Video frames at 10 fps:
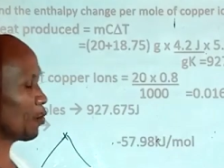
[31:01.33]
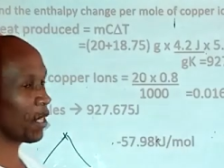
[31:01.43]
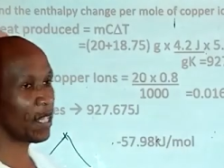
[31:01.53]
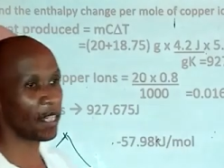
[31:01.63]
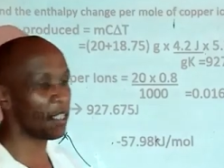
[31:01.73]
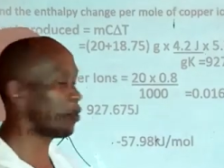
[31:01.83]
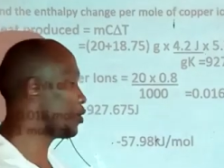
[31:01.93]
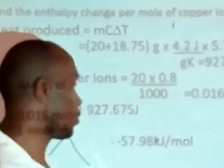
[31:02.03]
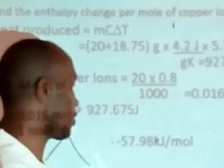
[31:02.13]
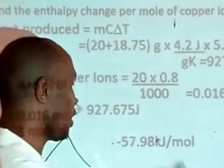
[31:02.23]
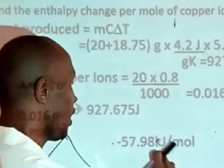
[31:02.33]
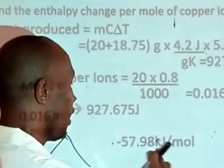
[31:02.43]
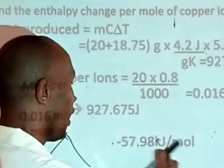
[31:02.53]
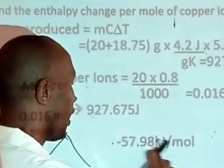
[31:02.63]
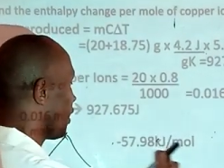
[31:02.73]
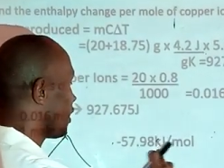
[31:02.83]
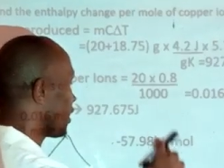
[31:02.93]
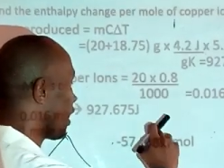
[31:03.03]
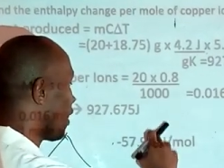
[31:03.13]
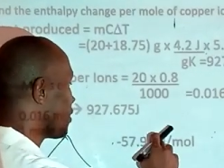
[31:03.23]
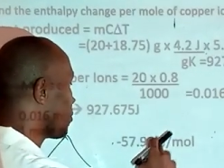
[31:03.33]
to get the kilojoules. The